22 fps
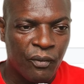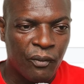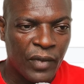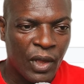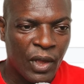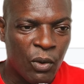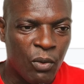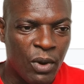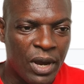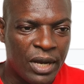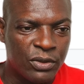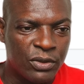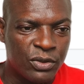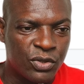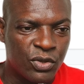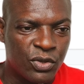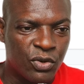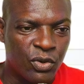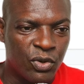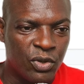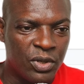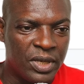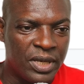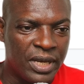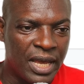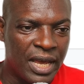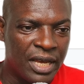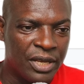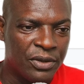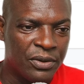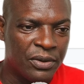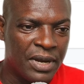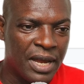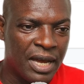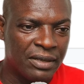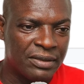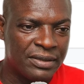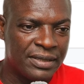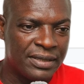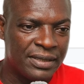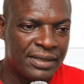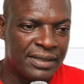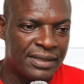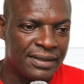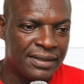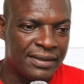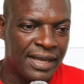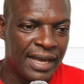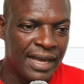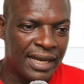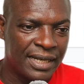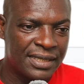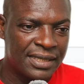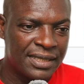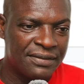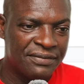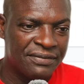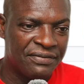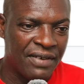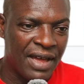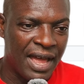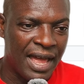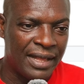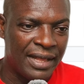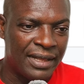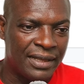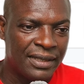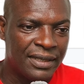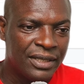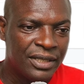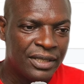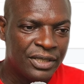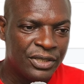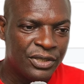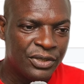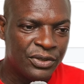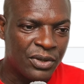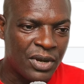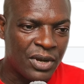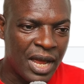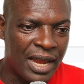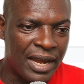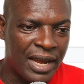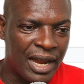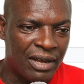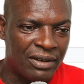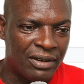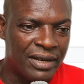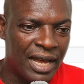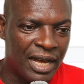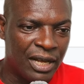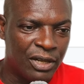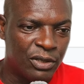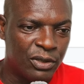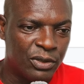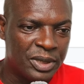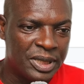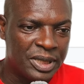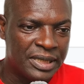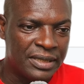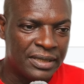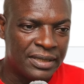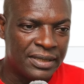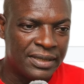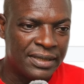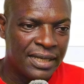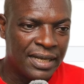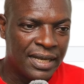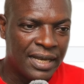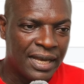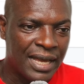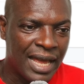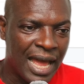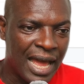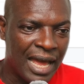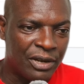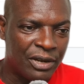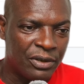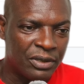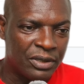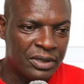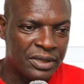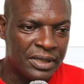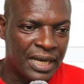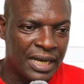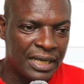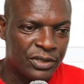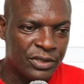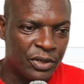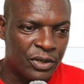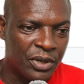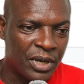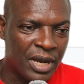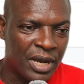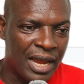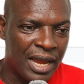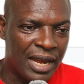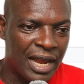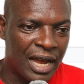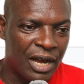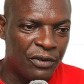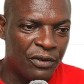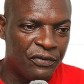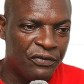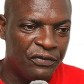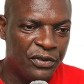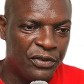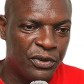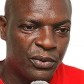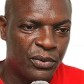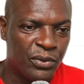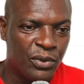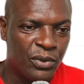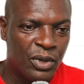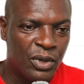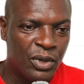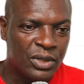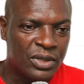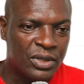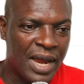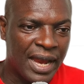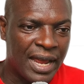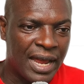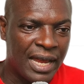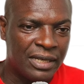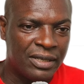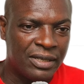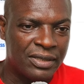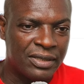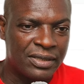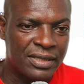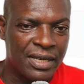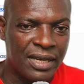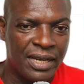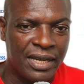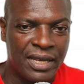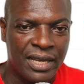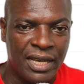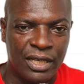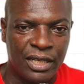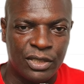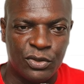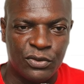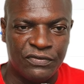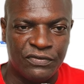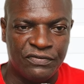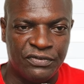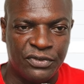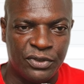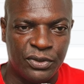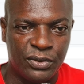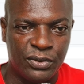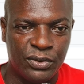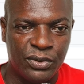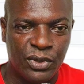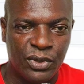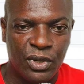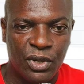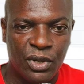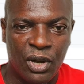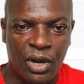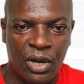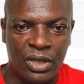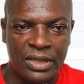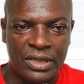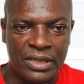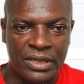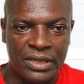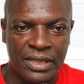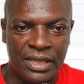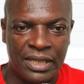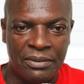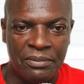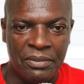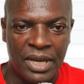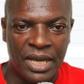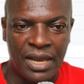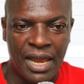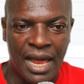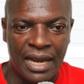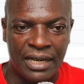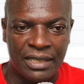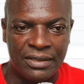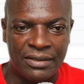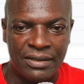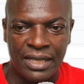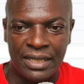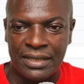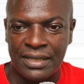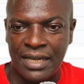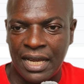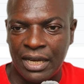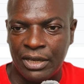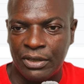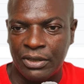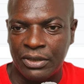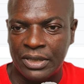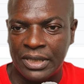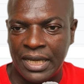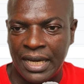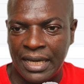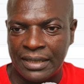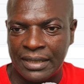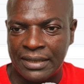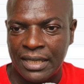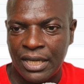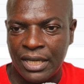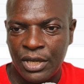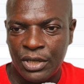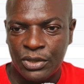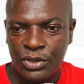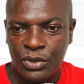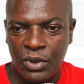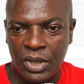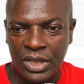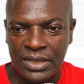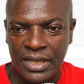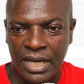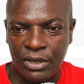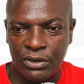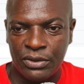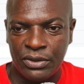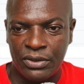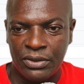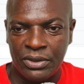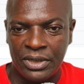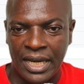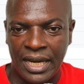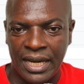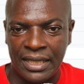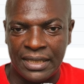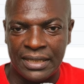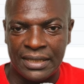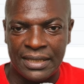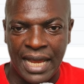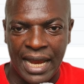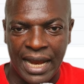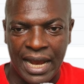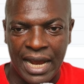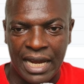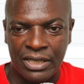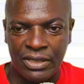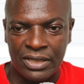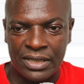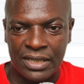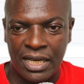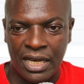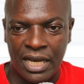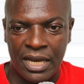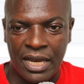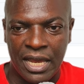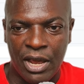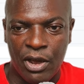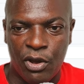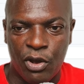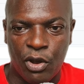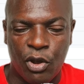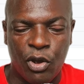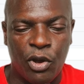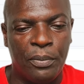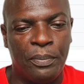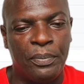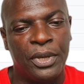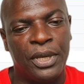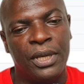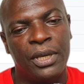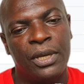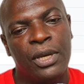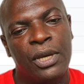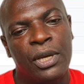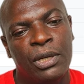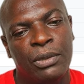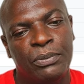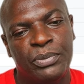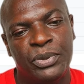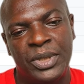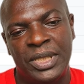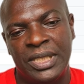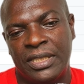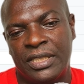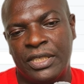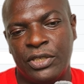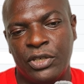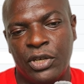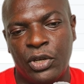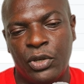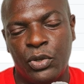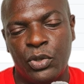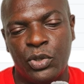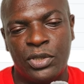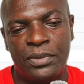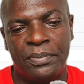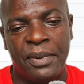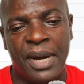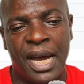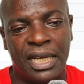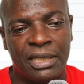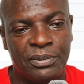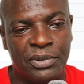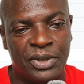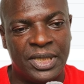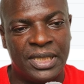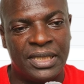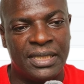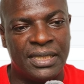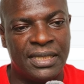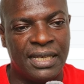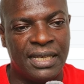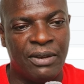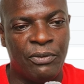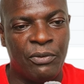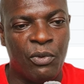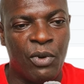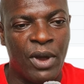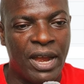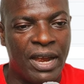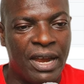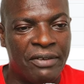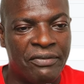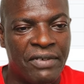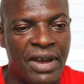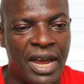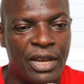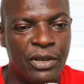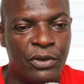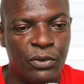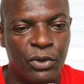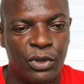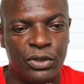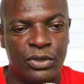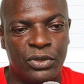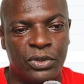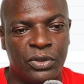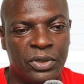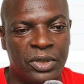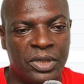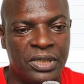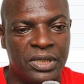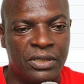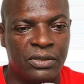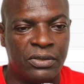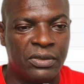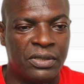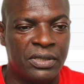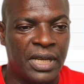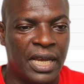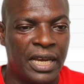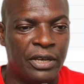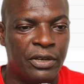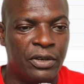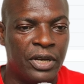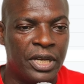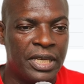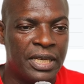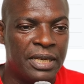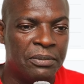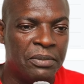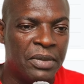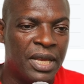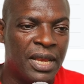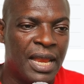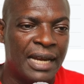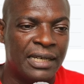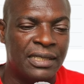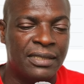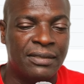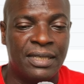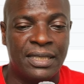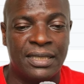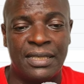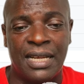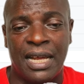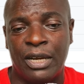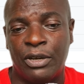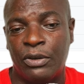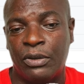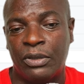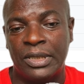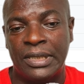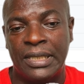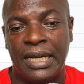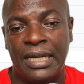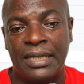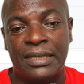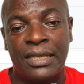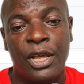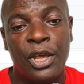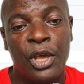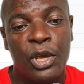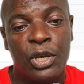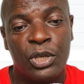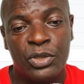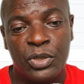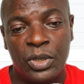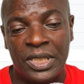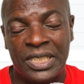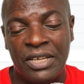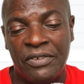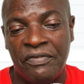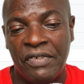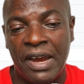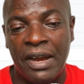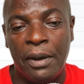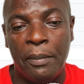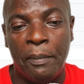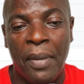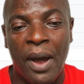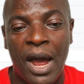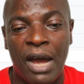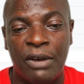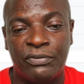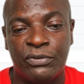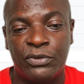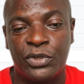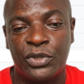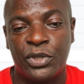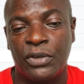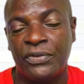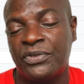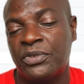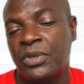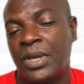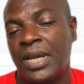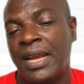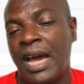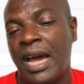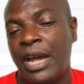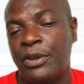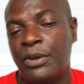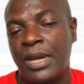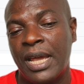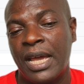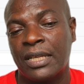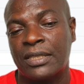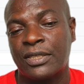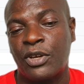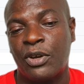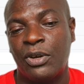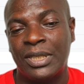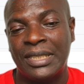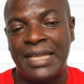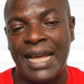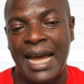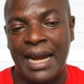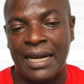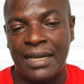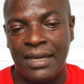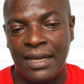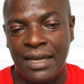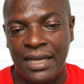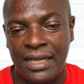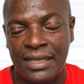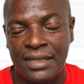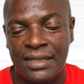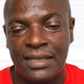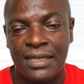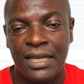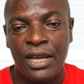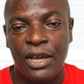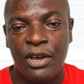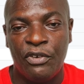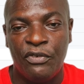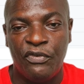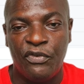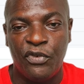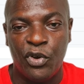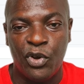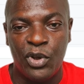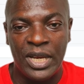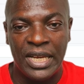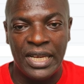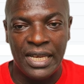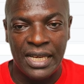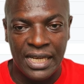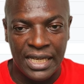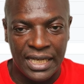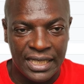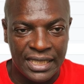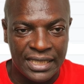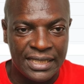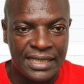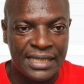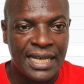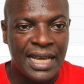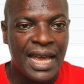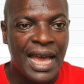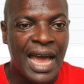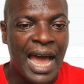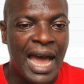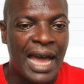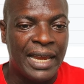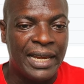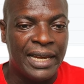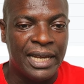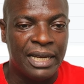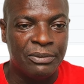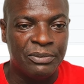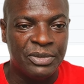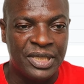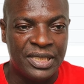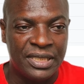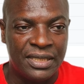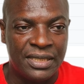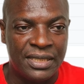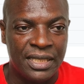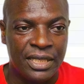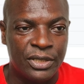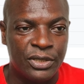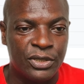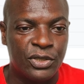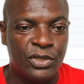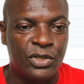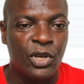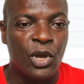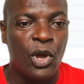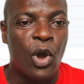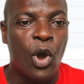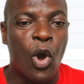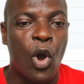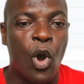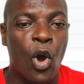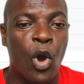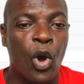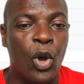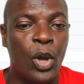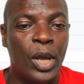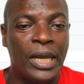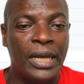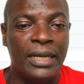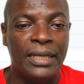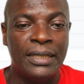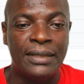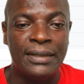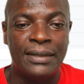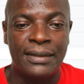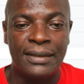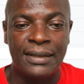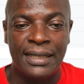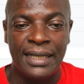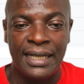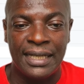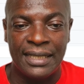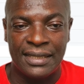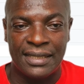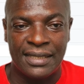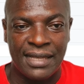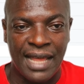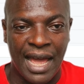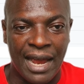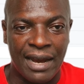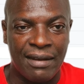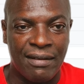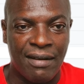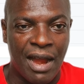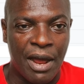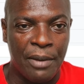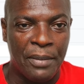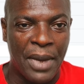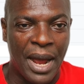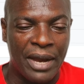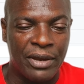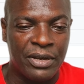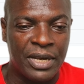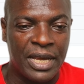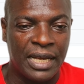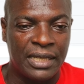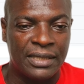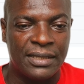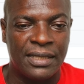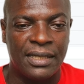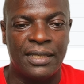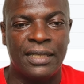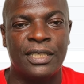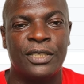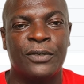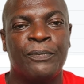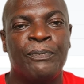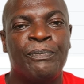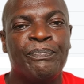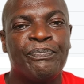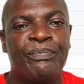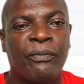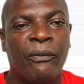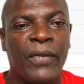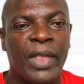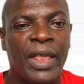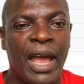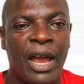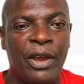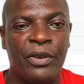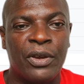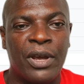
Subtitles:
When you scroll here, you now see the text file. You can now download it and all that. Or you can now view. So I can just click here to view all the email address and all that. So what I'll do here is I can just click here on copy, put it in your notepad, put it in wherever you want to use it to send your email address and all that. So it's a very powerful software that you get contact leads, phone leads, and details on Instagram. Are you getting it? Now you